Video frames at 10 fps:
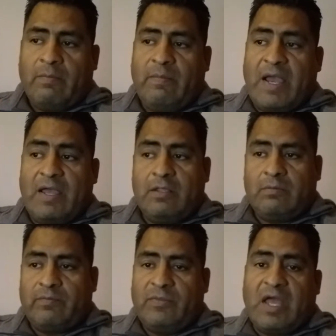but
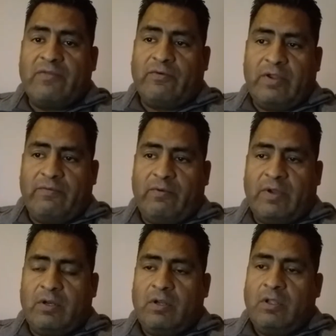not for
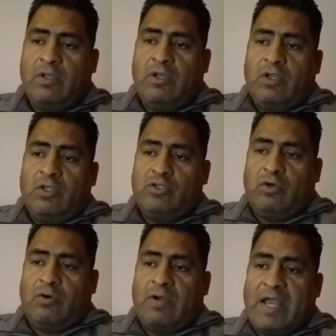everyone.
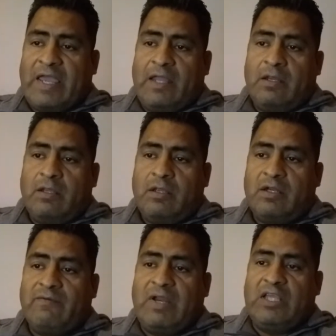So again,
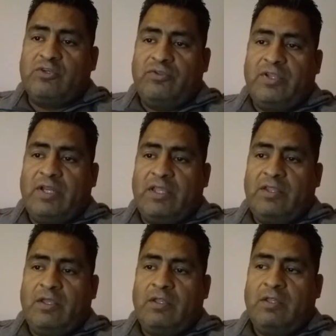Revelation
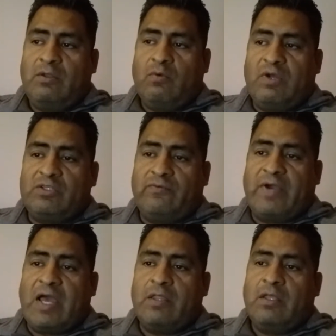3.19, words of
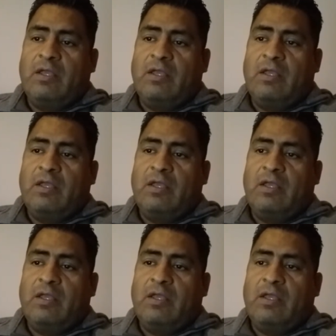God,